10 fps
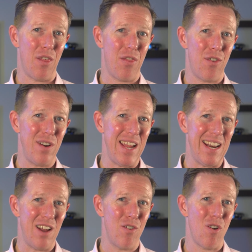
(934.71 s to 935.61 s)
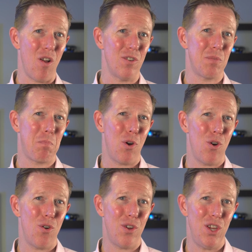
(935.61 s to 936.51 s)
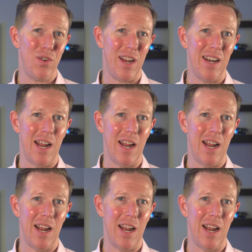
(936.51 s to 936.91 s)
$3,800 per unit,